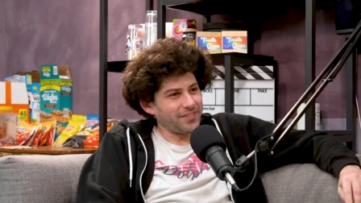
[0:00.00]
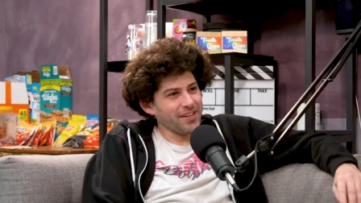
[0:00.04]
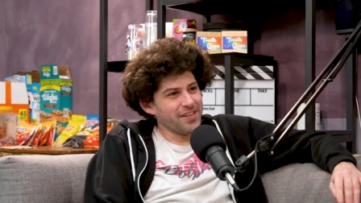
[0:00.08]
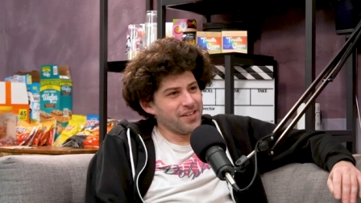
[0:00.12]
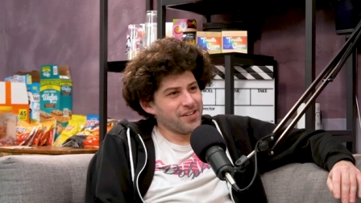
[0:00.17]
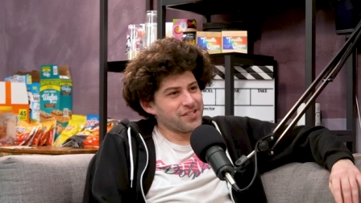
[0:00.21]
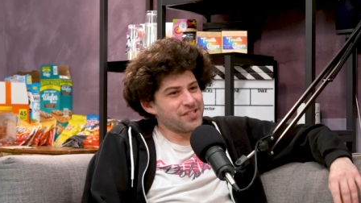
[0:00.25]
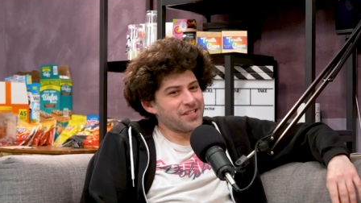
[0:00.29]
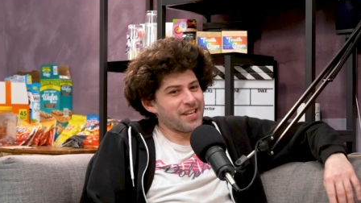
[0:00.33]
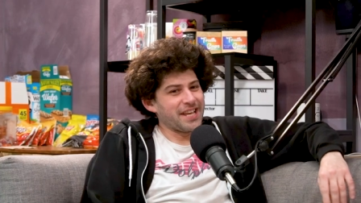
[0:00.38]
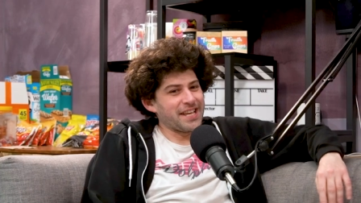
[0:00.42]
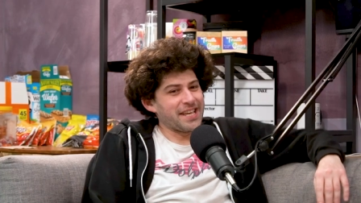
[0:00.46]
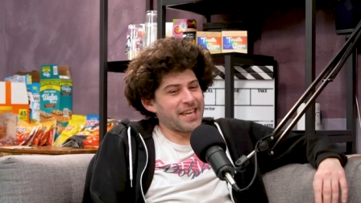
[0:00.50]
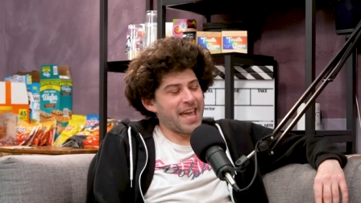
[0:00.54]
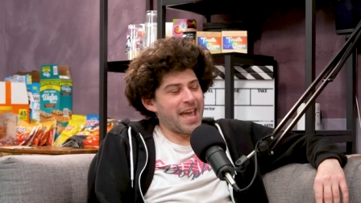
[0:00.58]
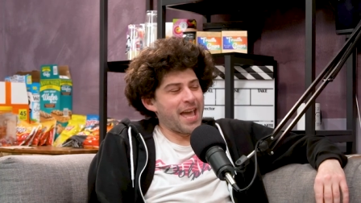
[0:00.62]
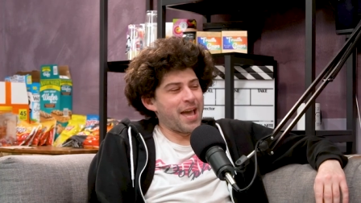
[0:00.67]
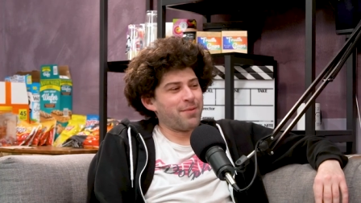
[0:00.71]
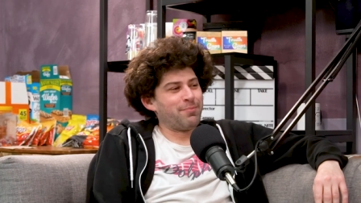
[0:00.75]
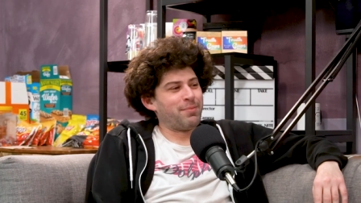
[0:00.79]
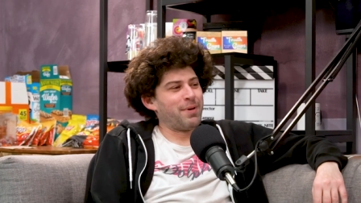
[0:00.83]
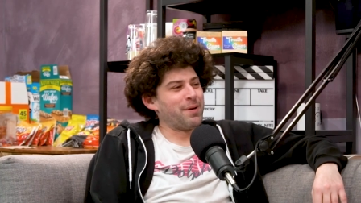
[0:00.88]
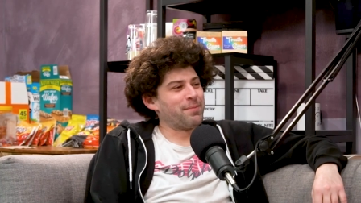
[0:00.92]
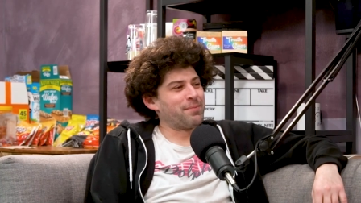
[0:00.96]
There's like
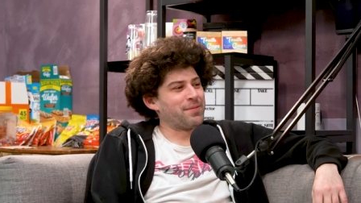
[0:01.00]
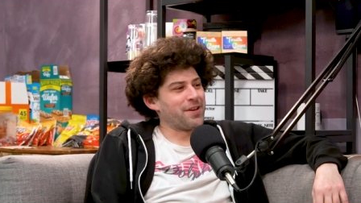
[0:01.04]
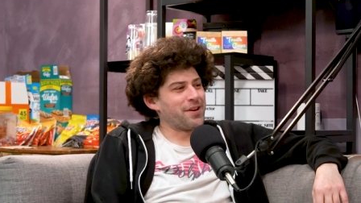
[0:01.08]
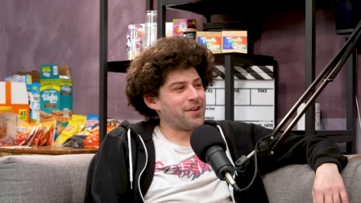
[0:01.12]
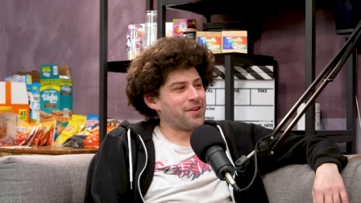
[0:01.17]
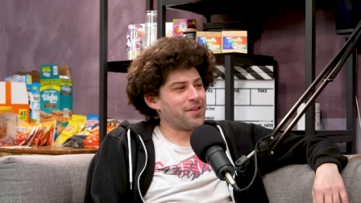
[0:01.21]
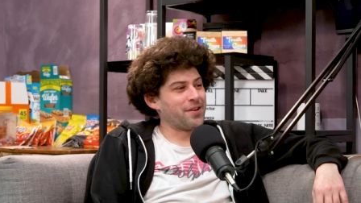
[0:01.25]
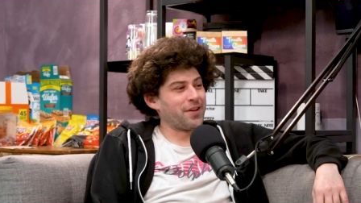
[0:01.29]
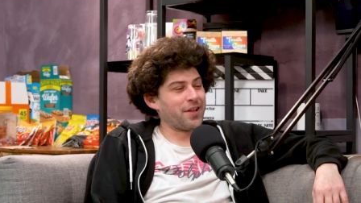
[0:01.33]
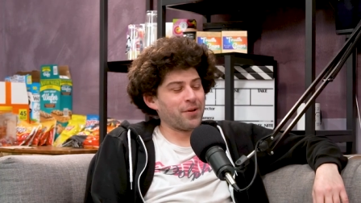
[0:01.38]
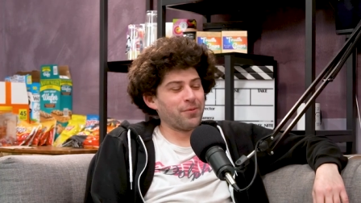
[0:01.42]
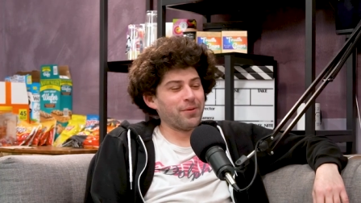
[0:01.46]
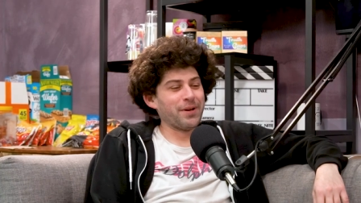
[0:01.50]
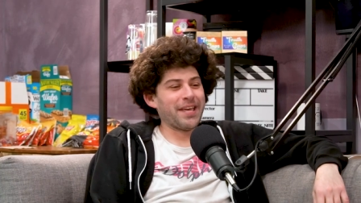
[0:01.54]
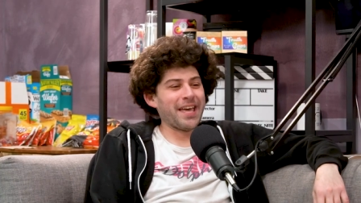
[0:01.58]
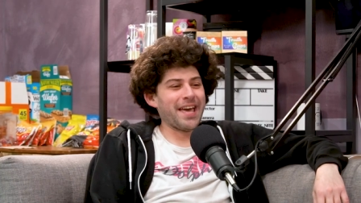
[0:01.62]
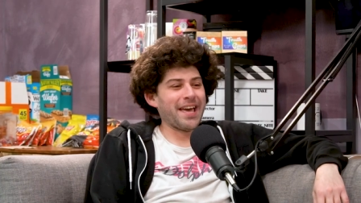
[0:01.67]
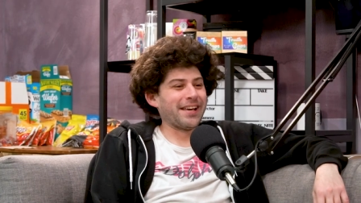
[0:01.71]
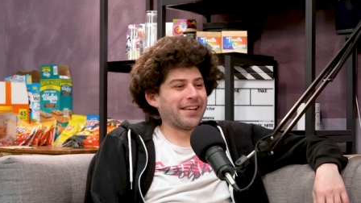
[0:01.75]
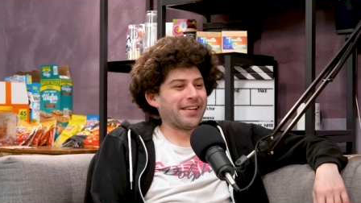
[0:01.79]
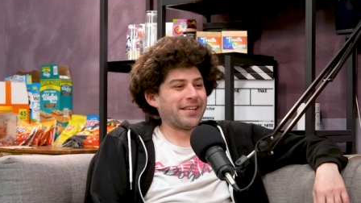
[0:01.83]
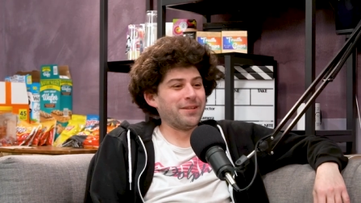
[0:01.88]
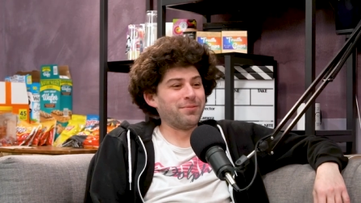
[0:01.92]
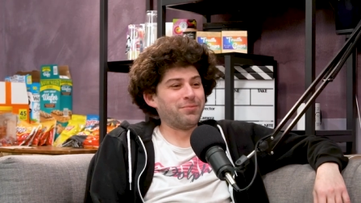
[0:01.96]
camp up there. They're like, we
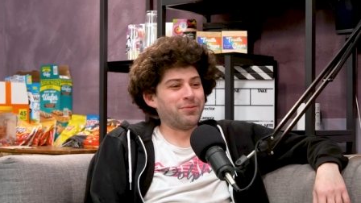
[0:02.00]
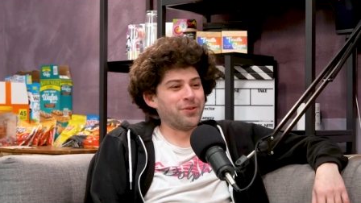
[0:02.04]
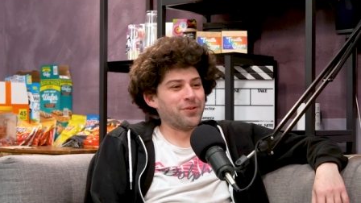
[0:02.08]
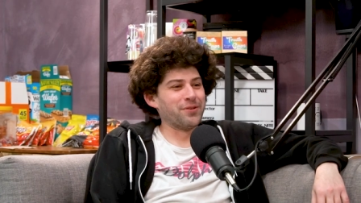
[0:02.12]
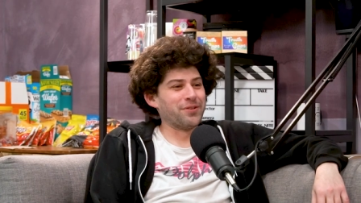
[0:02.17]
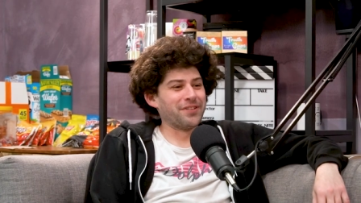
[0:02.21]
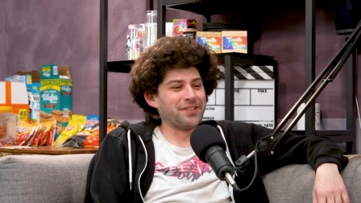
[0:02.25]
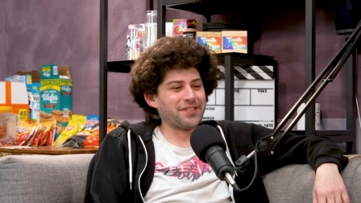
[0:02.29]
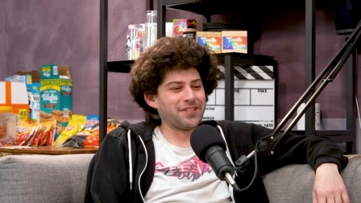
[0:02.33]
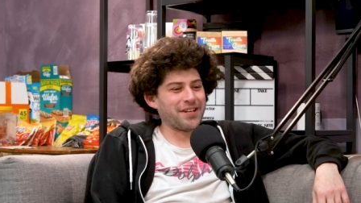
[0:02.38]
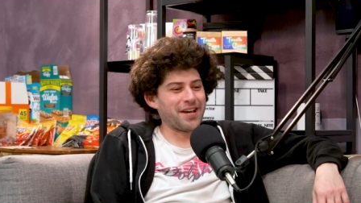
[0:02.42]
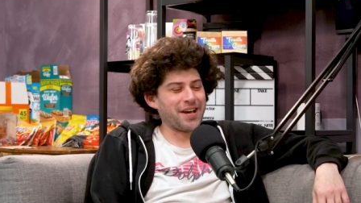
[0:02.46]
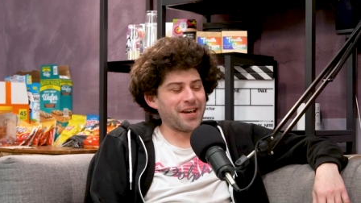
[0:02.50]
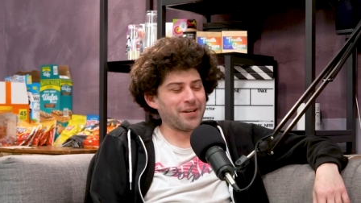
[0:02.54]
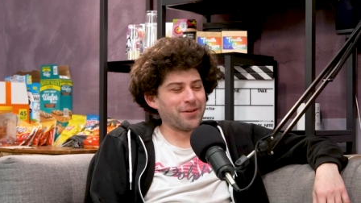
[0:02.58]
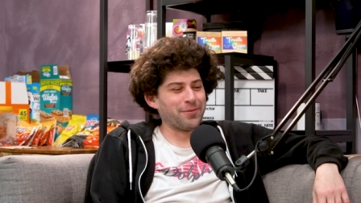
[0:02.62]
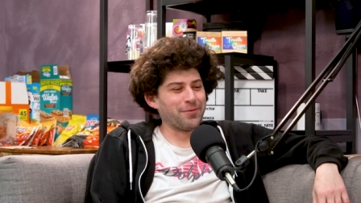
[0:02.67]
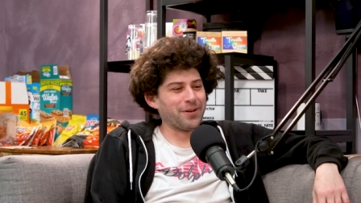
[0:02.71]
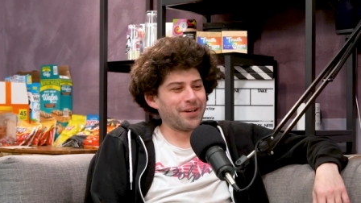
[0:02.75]
can't keep doing this hike.